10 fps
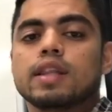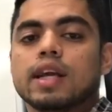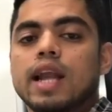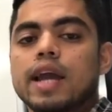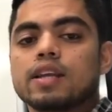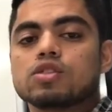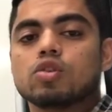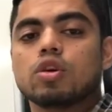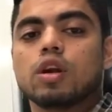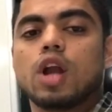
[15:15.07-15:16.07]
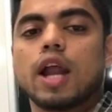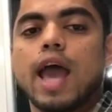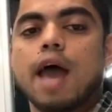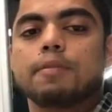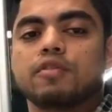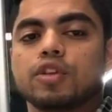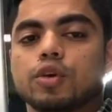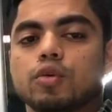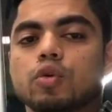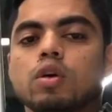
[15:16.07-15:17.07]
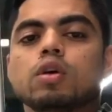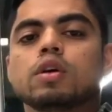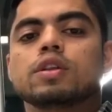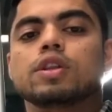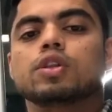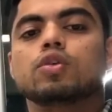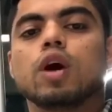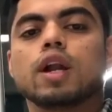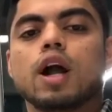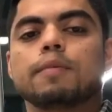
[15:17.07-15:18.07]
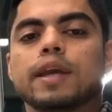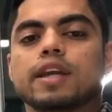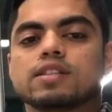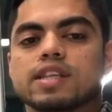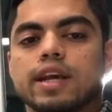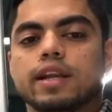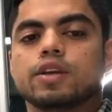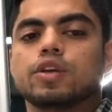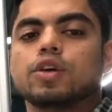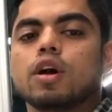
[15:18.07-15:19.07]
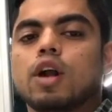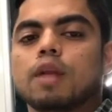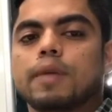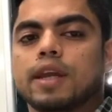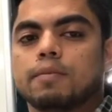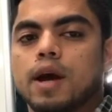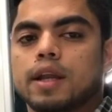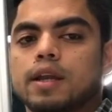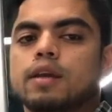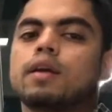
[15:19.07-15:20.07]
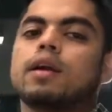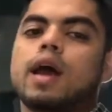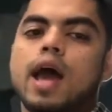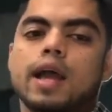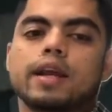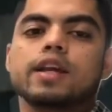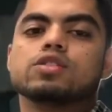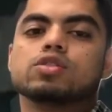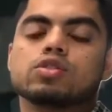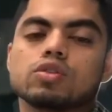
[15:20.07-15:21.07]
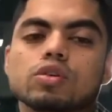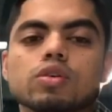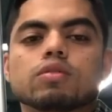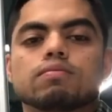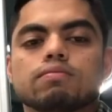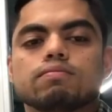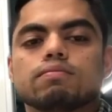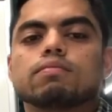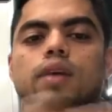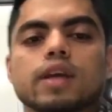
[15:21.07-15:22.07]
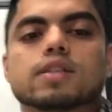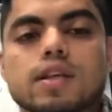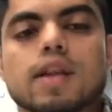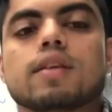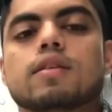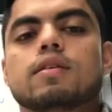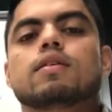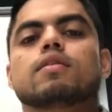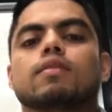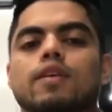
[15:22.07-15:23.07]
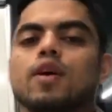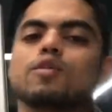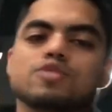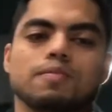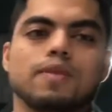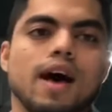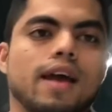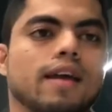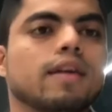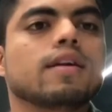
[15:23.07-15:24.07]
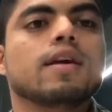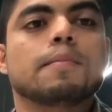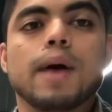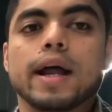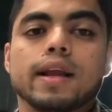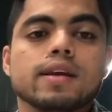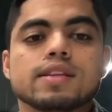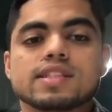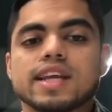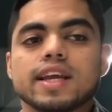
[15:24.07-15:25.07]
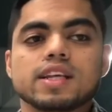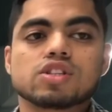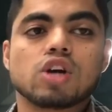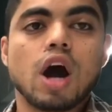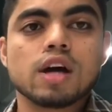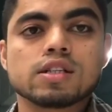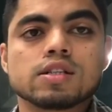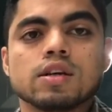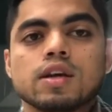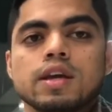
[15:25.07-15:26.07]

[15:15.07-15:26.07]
the client is not happy with you. You are not making sale. You are not making money, and it's another way of supply. But the second is cost.